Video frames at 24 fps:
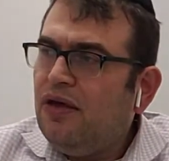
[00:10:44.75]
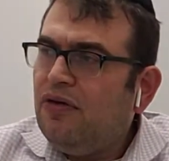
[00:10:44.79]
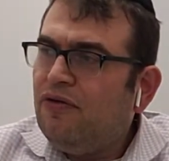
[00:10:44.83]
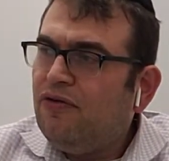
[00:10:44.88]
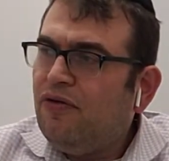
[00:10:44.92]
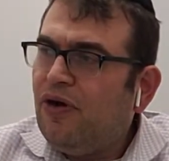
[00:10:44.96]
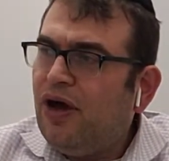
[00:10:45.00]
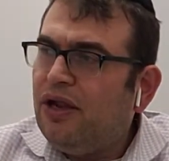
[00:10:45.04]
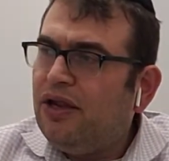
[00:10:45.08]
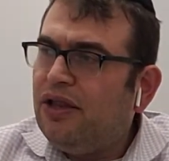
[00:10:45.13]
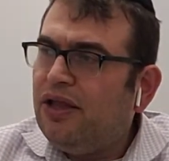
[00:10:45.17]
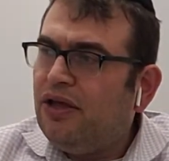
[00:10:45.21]

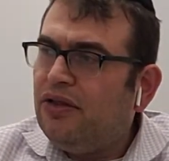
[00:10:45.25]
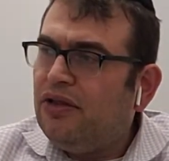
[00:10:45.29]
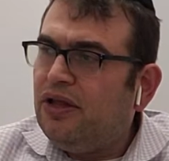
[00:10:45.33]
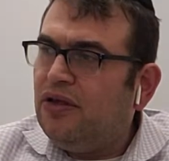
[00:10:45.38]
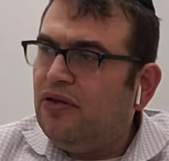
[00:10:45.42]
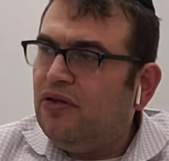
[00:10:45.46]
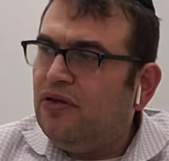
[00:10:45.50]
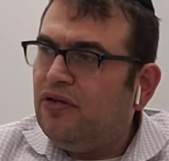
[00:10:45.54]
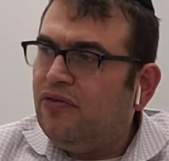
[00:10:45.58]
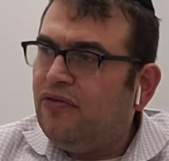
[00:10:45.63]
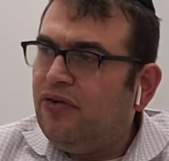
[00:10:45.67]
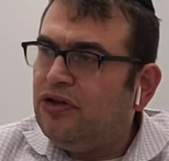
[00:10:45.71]
Finally, on the
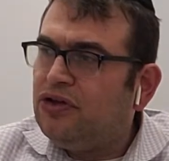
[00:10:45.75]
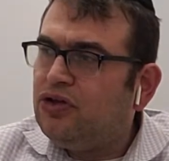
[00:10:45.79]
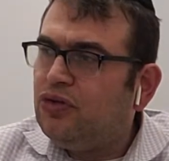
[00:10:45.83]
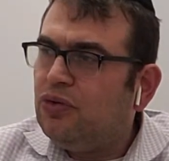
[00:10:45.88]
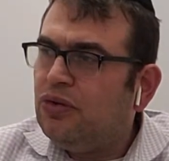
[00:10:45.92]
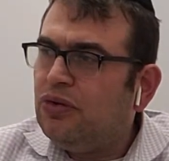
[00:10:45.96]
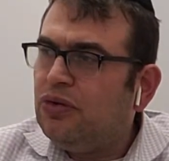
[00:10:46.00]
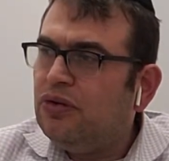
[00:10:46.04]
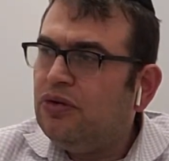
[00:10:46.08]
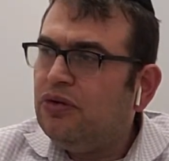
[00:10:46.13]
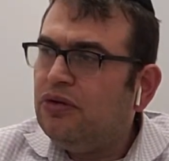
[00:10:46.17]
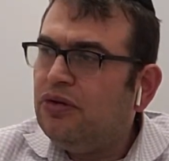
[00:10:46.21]

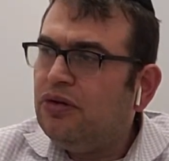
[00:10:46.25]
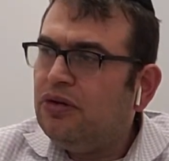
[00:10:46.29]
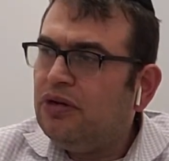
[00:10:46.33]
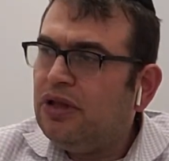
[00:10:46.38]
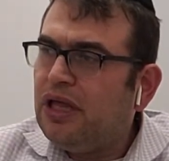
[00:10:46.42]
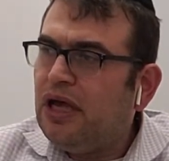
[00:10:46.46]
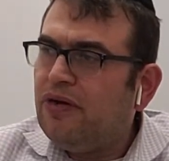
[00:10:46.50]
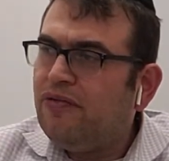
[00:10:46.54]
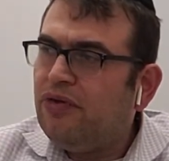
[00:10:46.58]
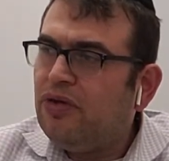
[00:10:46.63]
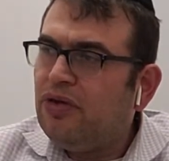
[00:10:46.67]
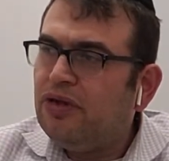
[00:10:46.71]
individual
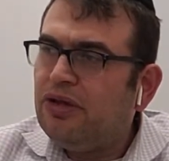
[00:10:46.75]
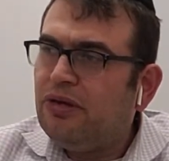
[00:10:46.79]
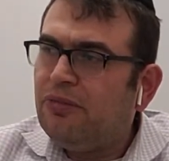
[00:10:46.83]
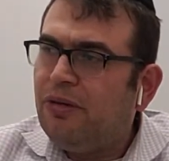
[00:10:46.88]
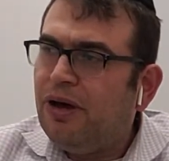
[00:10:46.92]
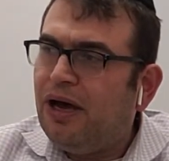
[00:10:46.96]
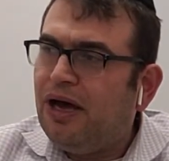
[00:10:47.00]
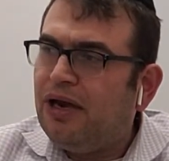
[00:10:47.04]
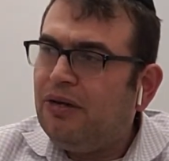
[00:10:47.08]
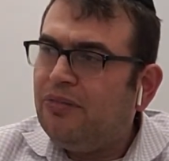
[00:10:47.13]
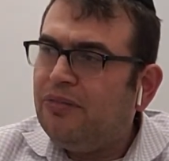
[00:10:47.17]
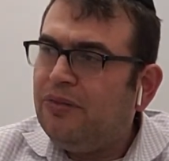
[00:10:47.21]
level, on the
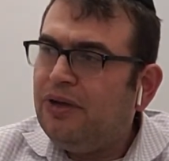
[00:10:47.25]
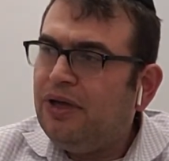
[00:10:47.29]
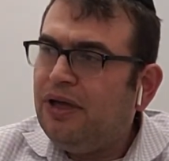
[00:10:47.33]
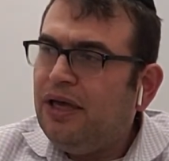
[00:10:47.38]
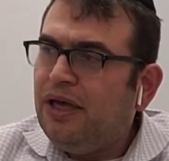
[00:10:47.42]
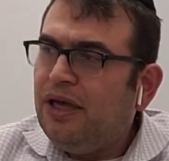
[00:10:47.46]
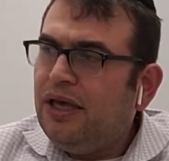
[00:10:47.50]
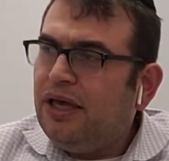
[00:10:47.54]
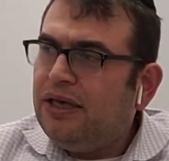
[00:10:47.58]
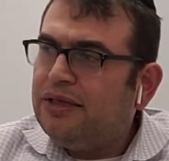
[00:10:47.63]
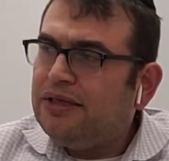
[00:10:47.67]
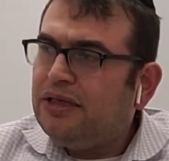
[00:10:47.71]
bottom,
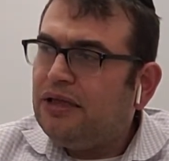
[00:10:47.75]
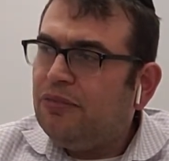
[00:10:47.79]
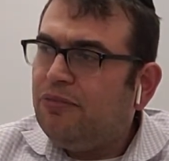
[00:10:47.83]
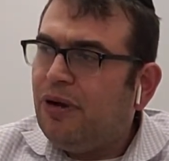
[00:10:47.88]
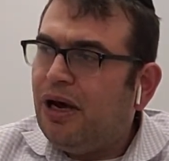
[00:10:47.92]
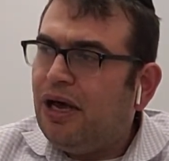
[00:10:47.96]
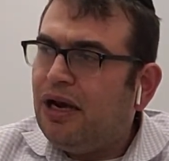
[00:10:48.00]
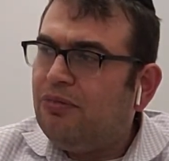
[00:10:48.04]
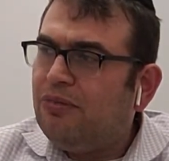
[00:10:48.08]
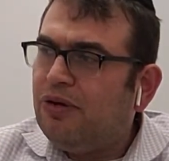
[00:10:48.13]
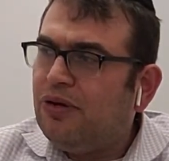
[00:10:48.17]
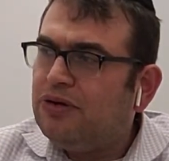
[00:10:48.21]
is at the
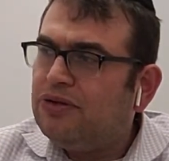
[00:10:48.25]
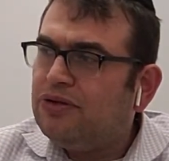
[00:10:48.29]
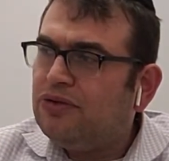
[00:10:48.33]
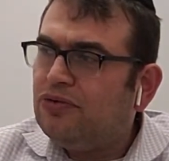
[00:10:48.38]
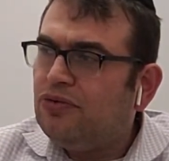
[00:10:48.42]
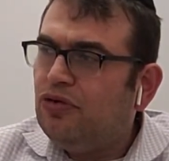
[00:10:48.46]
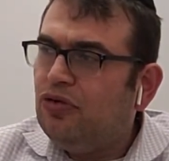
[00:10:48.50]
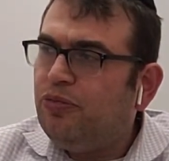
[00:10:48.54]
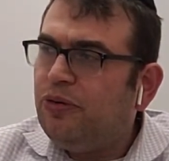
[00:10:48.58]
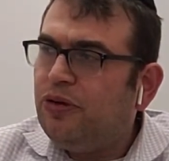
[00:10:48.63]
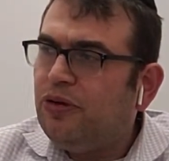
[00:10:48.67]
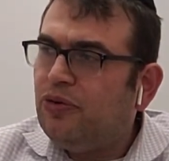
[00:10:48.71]
bottom because
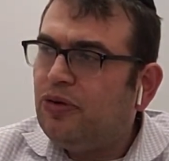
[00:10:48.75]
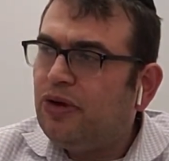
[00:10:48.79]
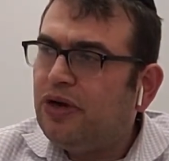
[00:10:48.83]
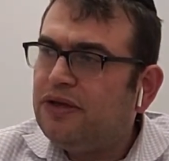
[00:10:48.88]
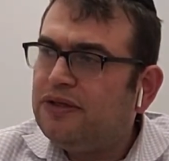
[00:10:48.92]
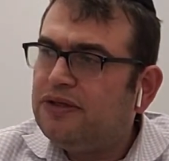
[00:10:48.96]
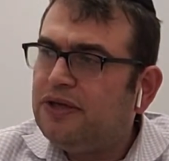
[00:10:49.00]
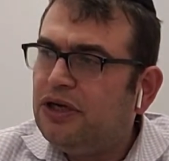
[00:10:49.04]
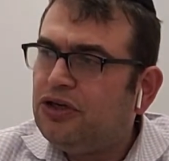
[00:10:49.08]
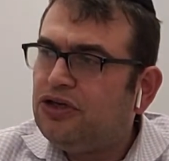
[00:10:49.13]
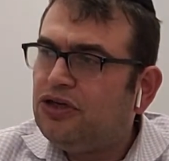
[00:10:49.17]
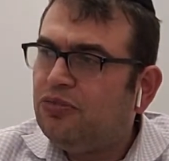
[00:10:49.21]
group and
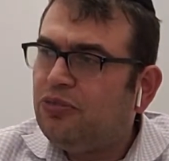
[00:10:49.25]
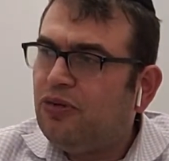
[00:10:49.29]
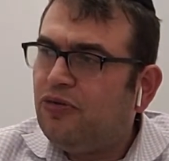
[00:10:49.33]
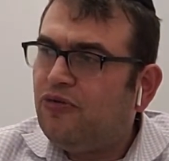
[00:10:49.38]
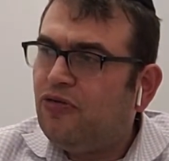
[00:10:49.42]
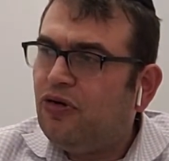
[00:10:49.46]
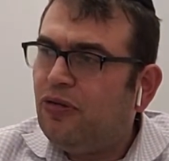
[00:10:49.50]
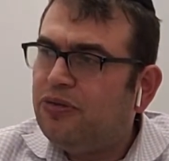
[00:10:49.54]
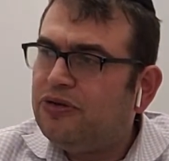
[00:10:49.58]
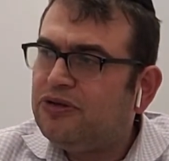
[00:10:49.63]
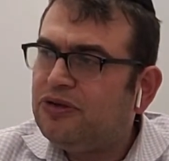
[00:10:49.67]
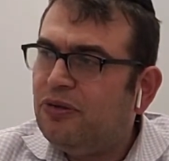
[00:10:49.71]
organizational
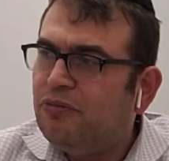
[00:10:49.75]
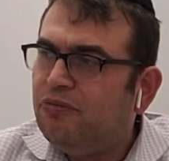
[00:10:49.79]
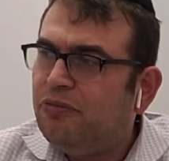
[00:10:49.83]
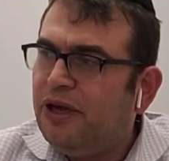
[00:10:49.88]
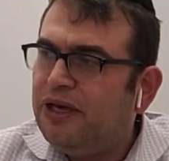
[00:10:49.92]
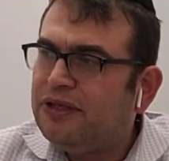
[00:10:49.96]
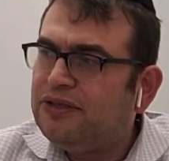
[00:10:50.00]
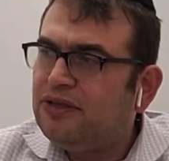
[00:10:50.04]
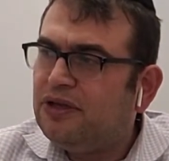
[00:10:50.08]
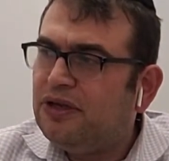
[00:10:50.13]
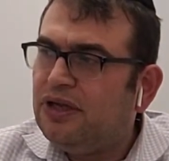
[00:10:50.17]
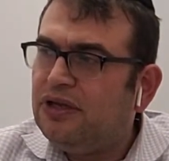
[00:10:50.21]
performance are
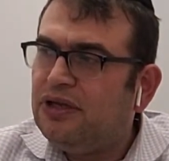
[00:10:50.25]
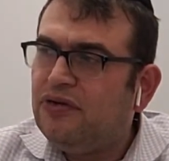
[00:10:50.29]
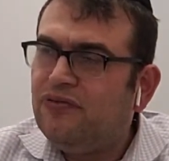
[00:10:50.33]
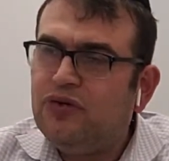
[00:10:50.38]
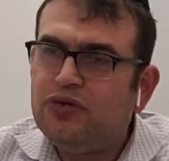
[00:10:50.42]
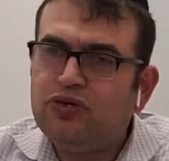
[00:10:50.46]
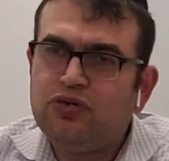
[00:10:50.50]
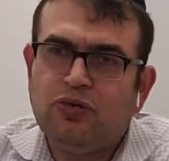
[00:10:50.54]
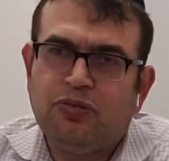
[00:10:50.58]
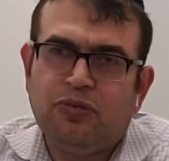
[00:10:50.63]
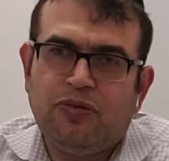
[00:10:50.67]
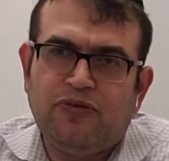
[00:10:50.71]
based on
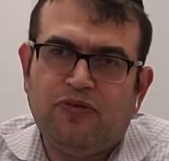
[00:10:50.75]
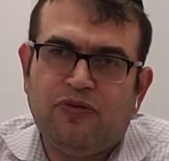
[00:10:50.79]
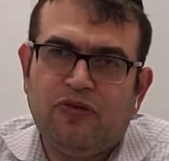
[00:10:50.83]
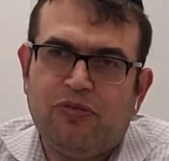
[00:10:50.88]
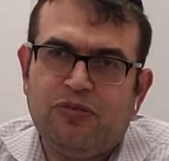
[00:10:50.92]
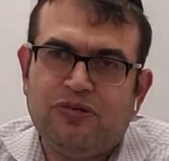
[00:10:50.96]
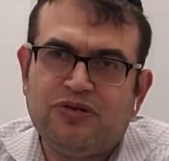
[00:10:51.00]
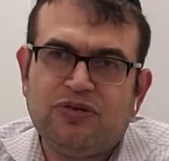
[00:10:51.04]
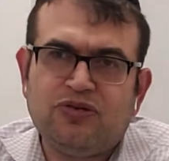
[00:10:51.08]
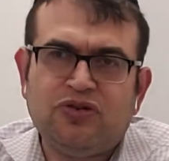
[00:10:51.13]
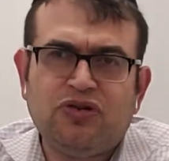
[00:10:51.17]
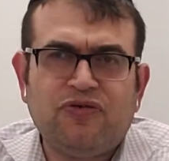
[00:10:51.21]
individual
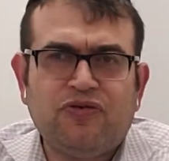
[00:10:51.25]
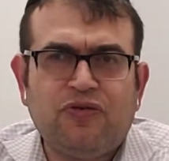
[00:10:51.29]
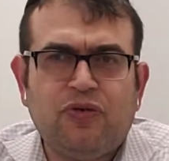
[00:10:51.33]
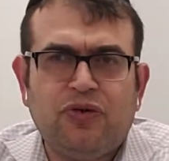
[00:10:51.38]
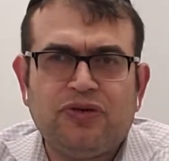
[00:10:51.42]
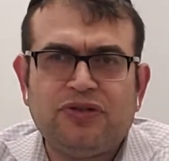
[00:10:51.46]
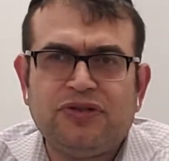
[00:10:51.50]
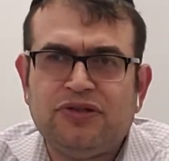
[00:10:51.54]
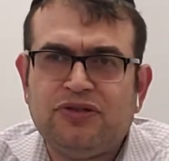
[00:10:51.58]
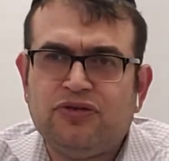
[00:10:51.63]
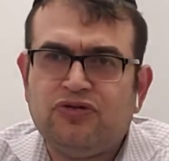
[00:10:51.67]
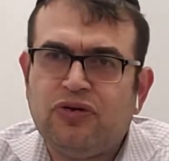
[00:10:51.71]
performance, which of
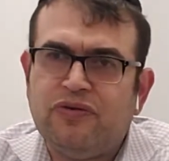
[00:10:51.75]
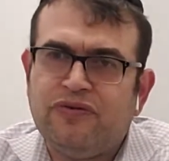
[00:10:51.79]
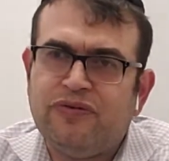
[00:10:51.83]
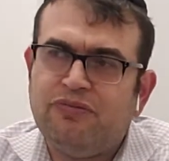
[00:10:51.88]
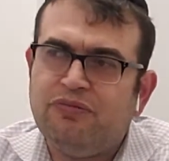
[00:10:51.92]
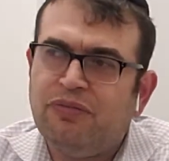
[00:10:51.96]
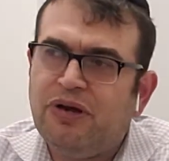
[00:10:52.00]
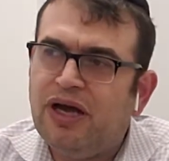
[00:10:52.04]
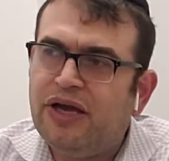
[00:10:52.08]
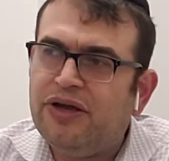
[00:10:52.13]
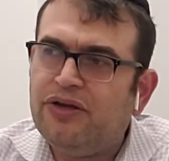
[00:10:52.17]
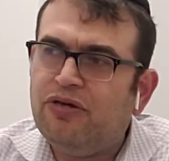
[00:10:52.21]
course is driven
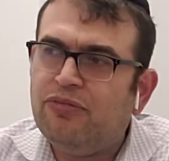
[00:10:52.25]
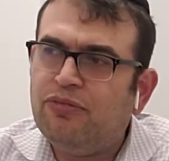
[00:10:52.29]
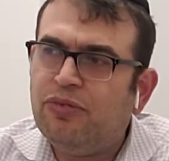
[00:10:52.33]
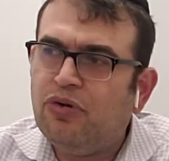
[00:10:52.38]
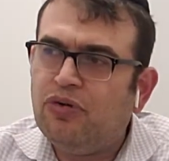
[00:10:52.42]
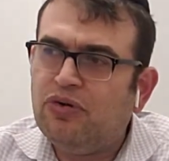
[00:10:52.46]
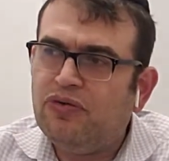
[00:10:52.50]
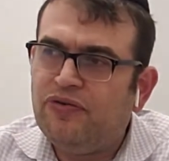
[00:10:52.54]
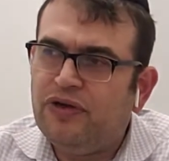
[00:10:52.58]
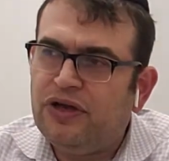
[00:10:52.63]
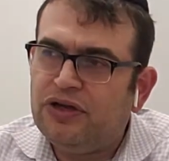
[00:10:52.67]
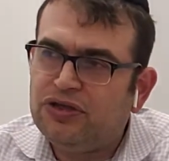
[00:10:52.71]
by your
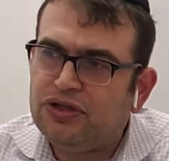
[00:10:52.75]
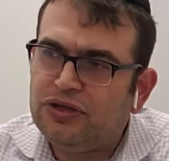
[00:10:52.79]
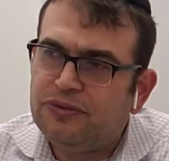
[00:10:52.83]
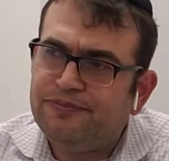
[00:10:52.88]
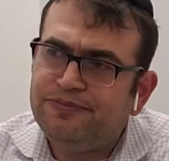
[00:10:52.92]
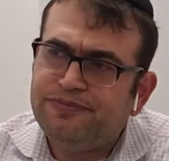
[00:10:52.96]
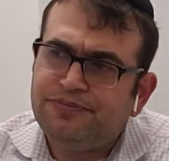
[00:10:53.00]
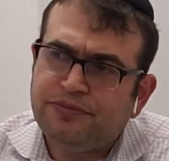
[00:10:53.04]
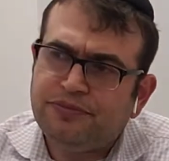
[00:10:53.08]
motivation.